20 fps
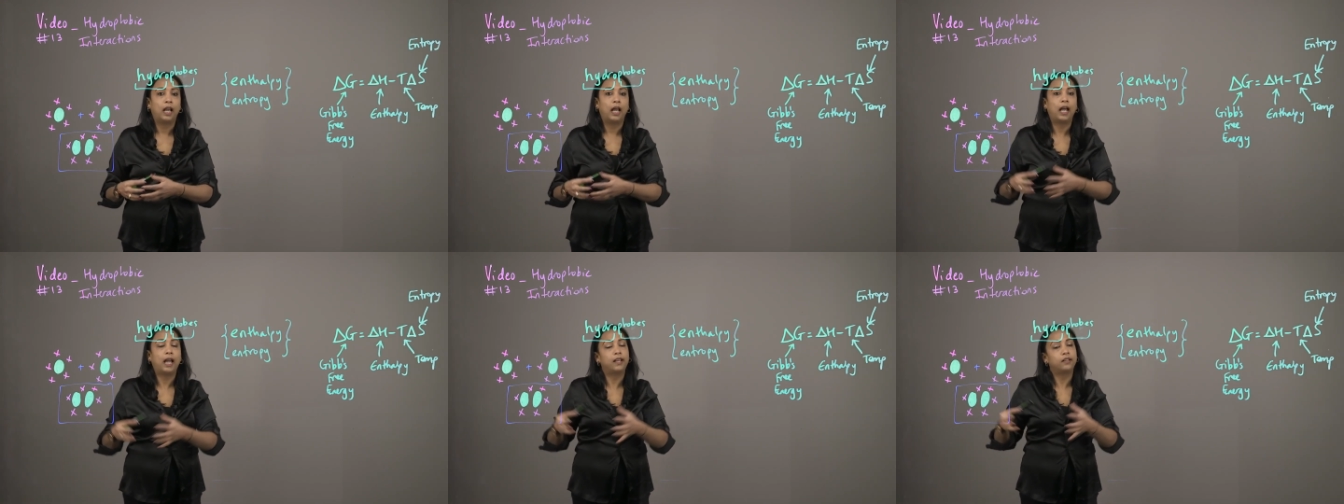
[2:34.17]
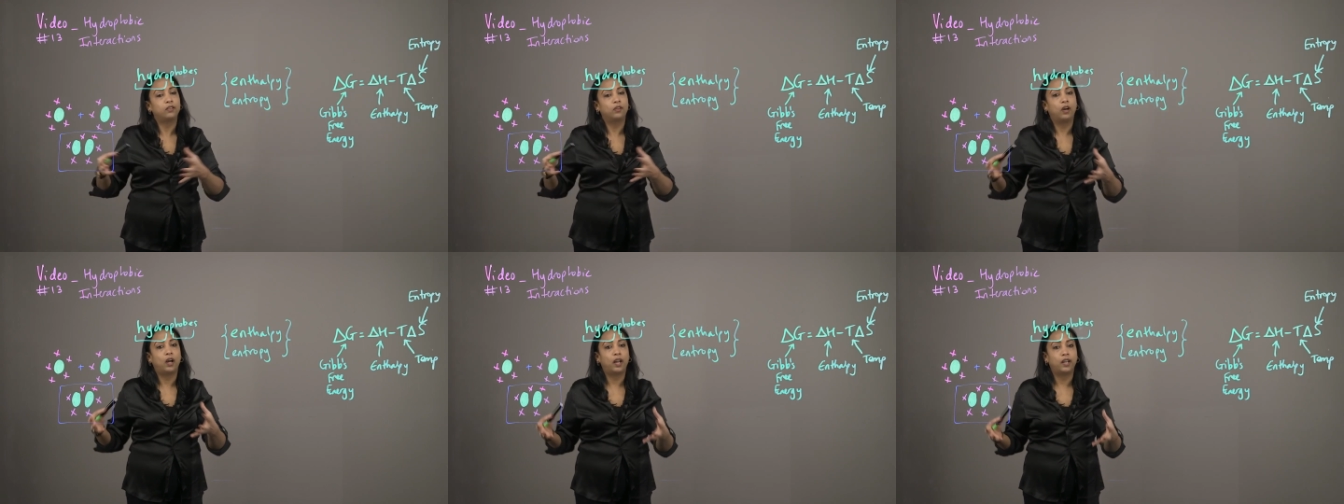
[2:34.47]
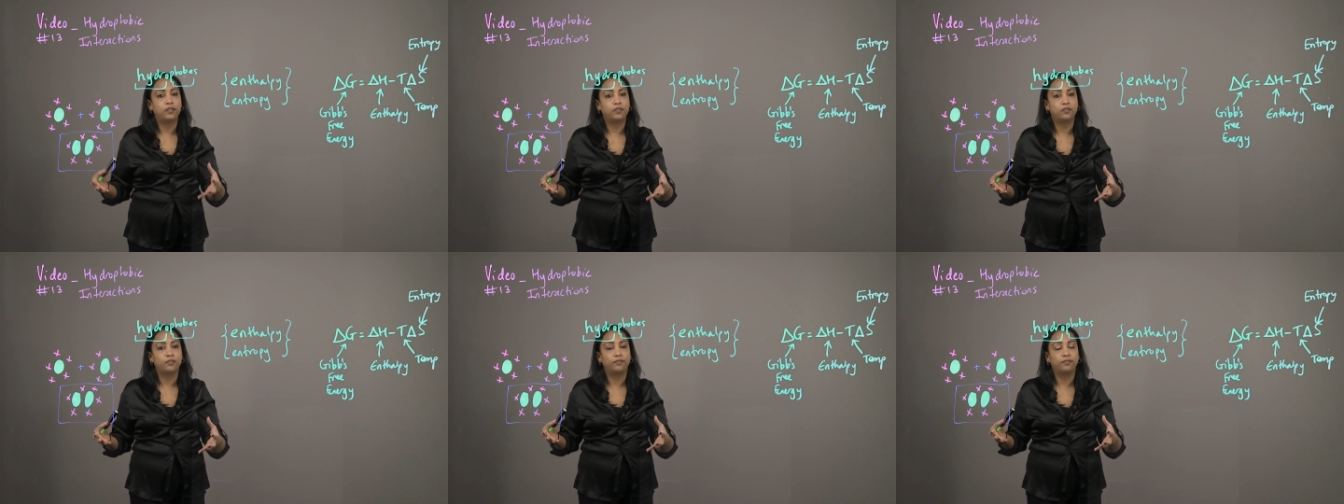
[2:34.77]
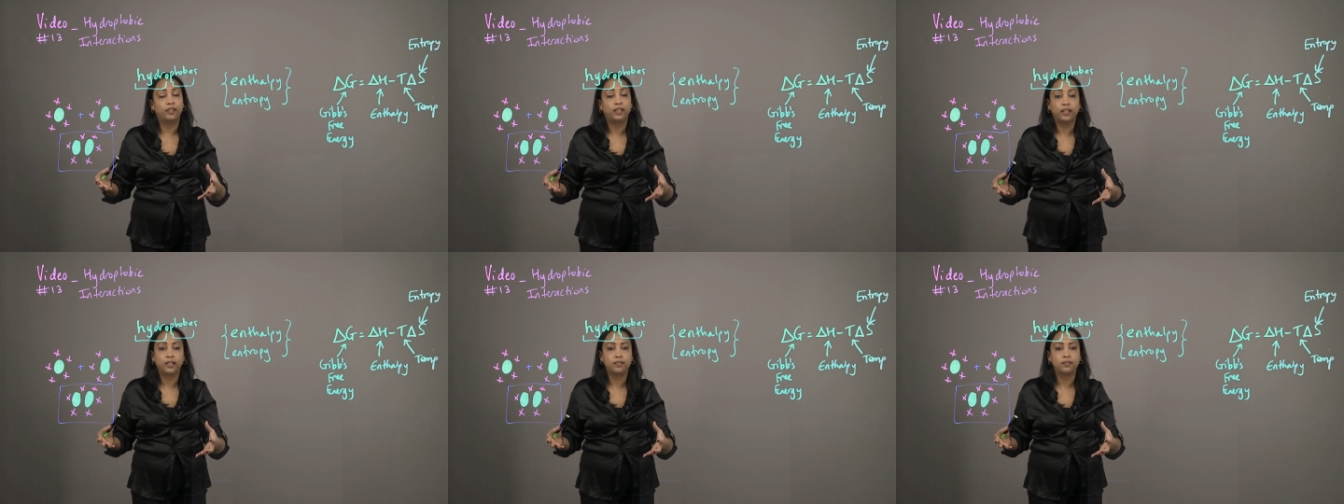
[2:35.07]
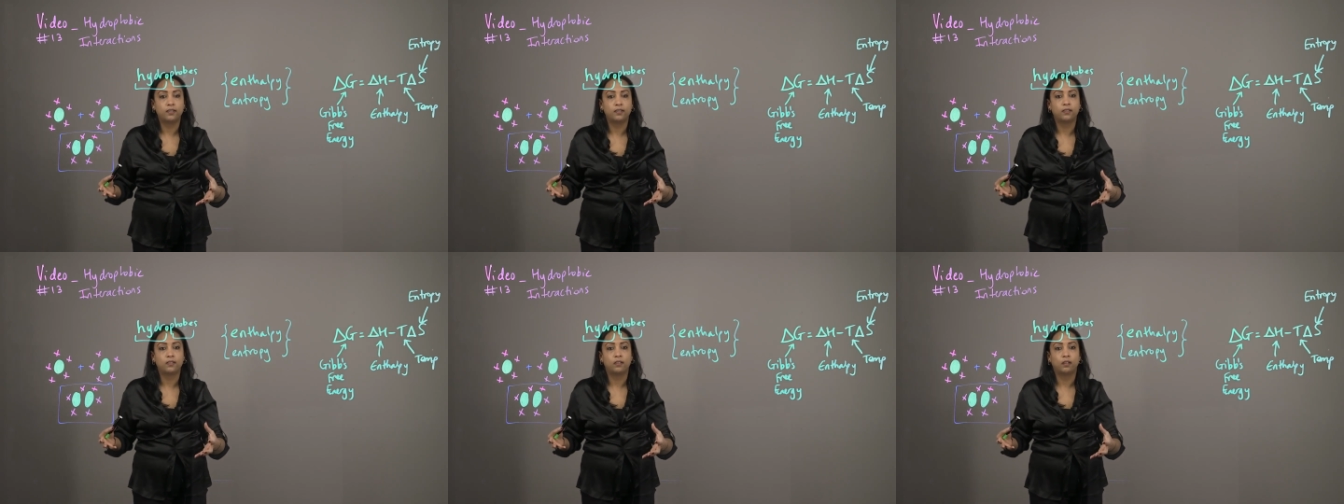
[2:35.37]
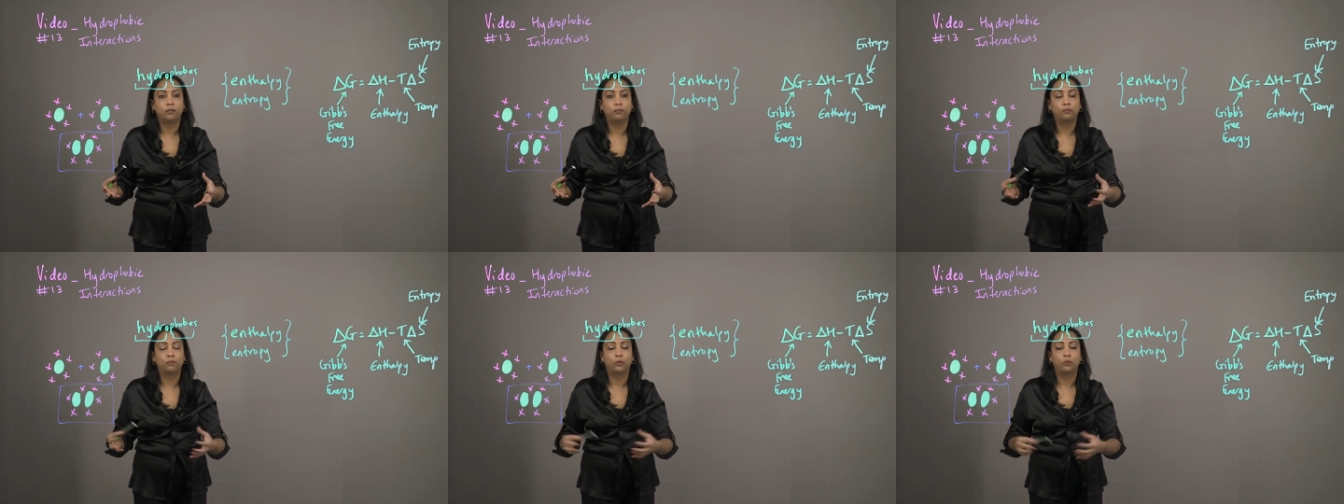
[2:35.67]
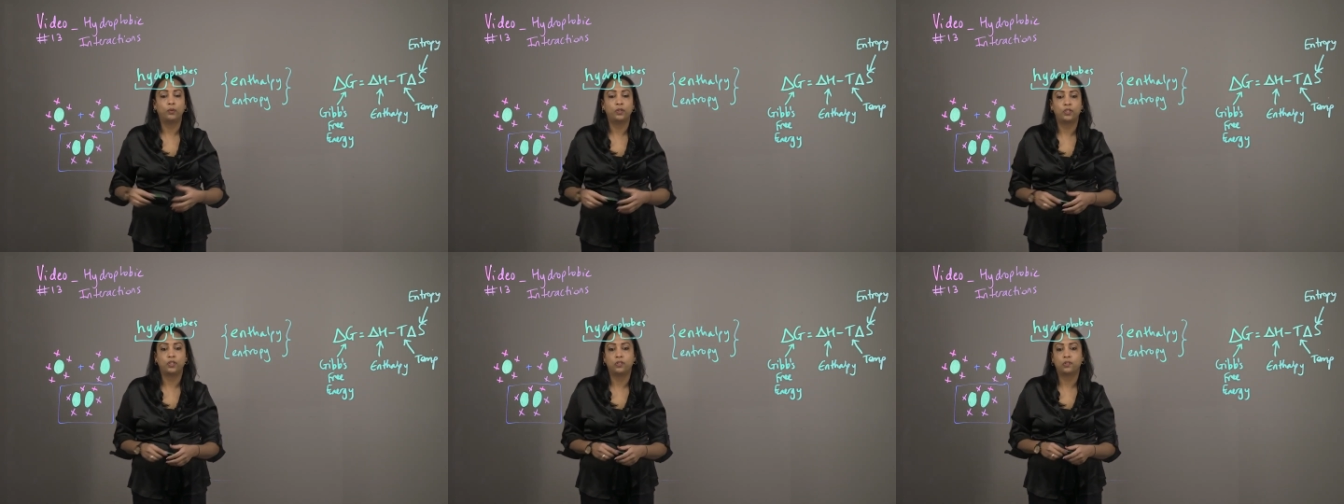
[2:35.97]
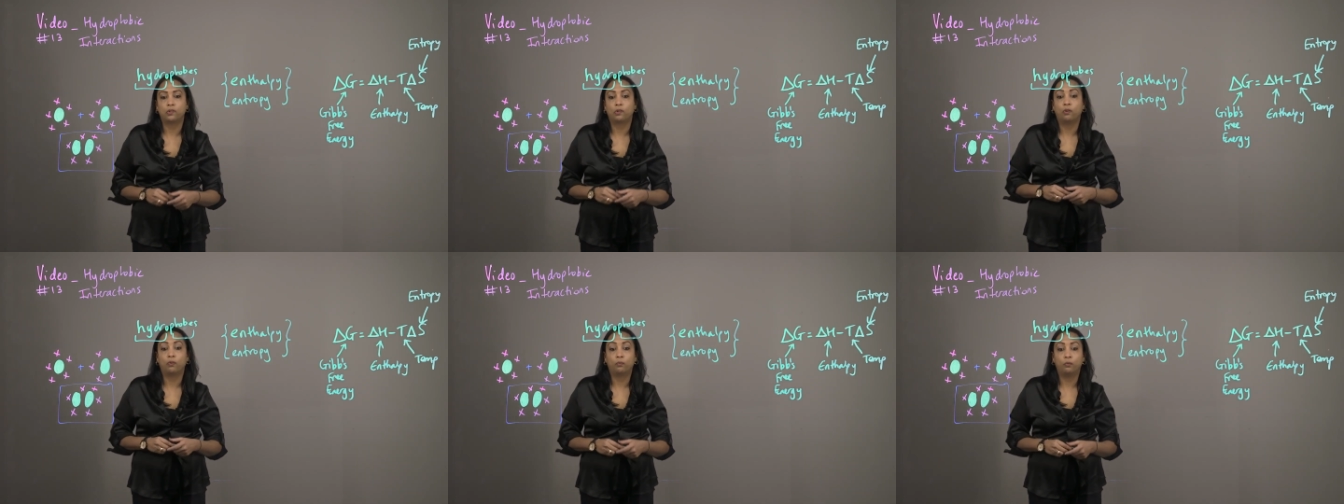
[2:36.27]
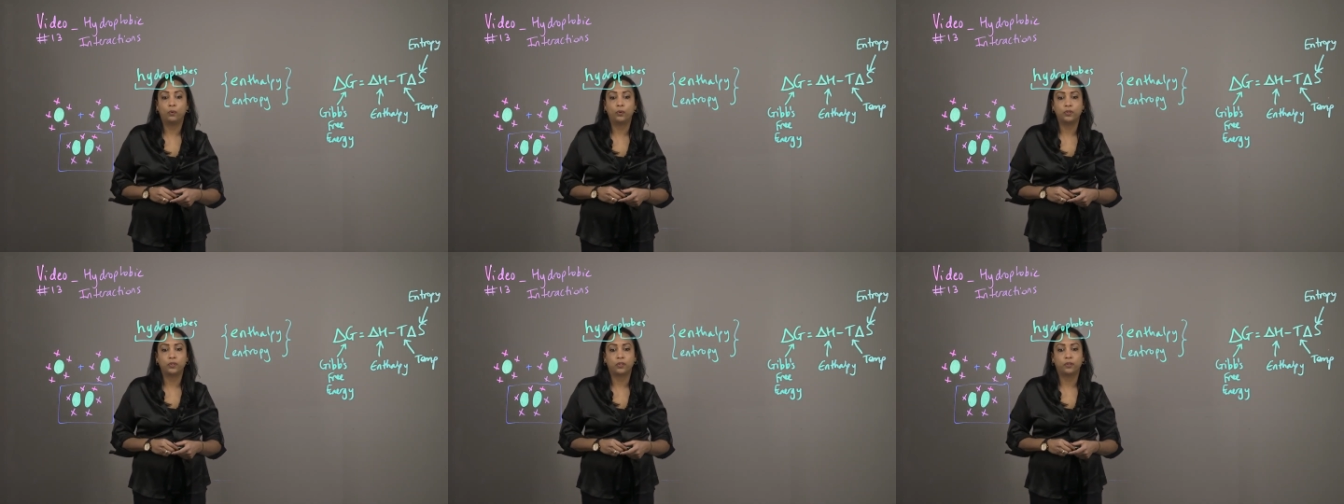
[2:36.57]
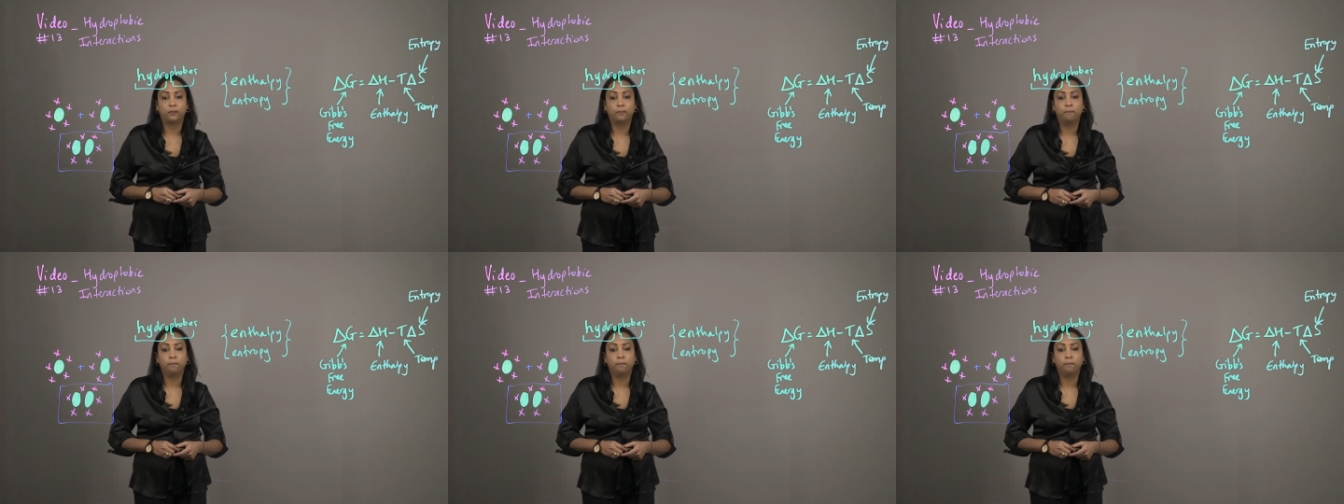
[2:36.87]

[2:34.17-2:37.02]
and our hydrophilic system, which is our water.